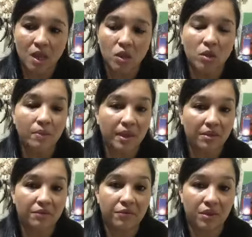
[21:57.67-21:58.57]
don't be
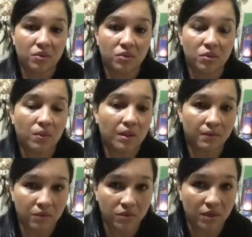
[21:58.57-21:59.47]
afraid to do whatever
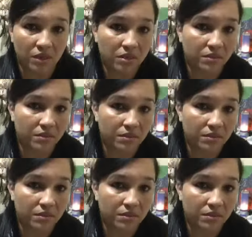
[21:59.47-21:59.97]
you need to.